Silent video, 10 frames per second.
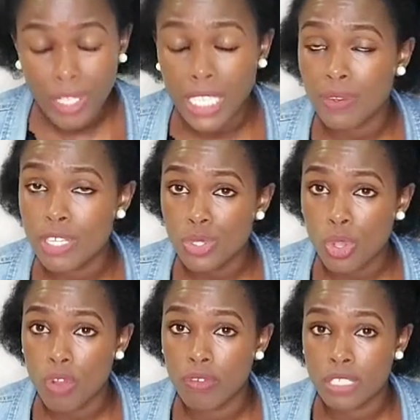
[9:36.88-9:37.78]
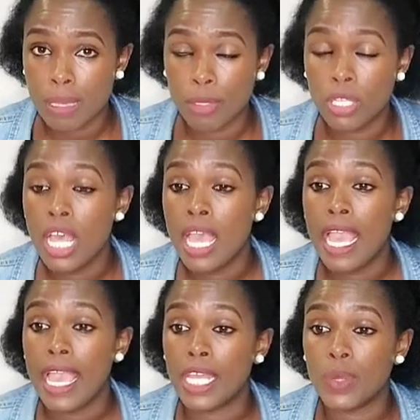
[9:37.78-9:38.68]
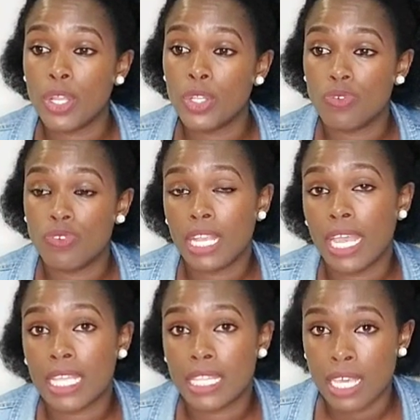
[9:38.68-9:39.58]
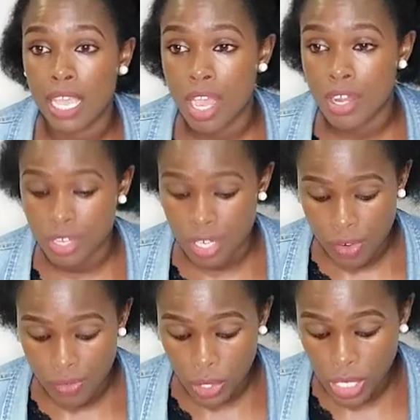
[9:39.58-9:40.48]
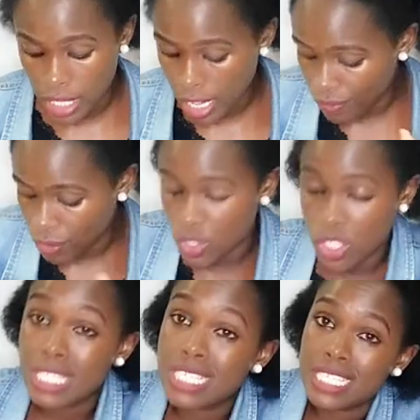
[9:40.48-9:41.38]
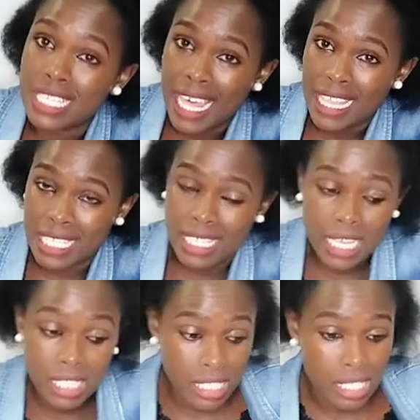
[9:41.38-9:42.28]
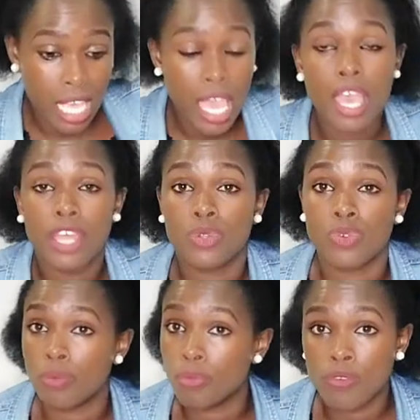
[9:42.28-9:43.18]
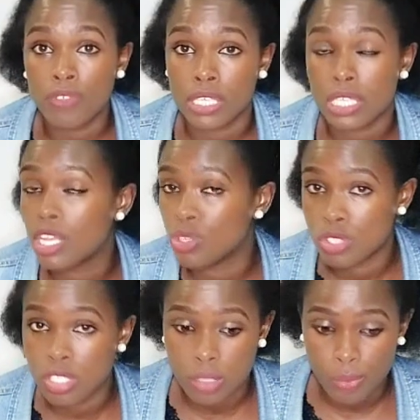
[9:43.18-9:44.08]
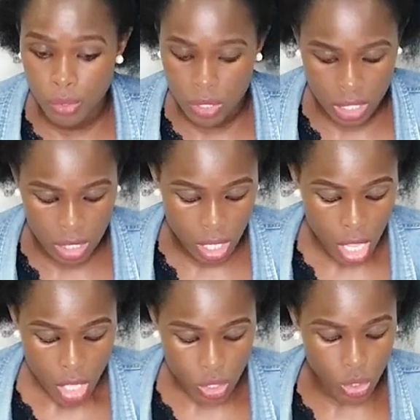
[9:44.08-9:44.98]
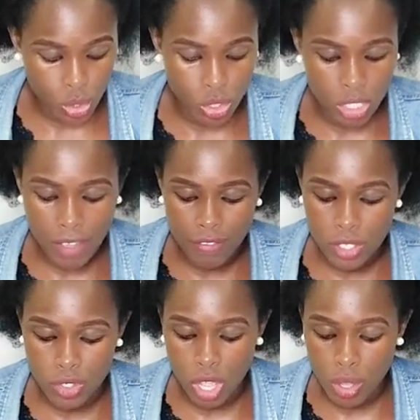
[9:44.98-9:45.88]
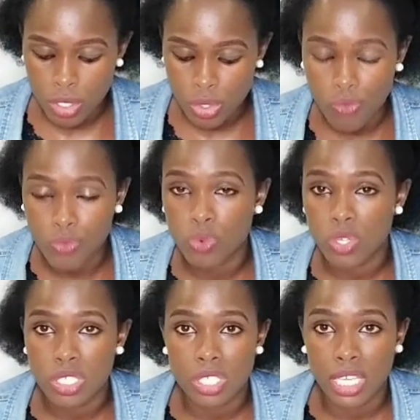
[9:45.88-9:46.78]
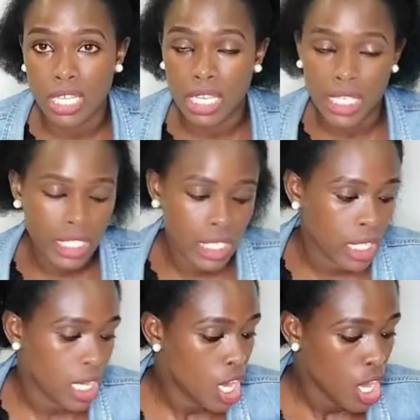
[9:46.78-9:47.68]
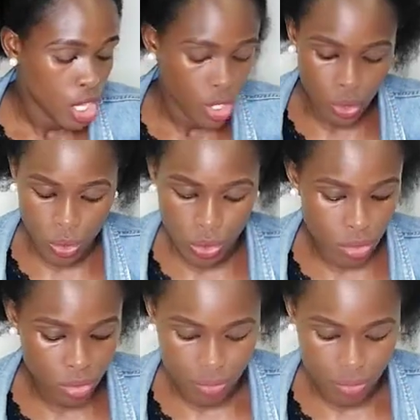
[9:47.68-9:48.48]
They were so comfortable, and when you feel like they are full enough, you just tear the sides and you remove it and you dispose it. So you don't have the struggles of washing and cleaning your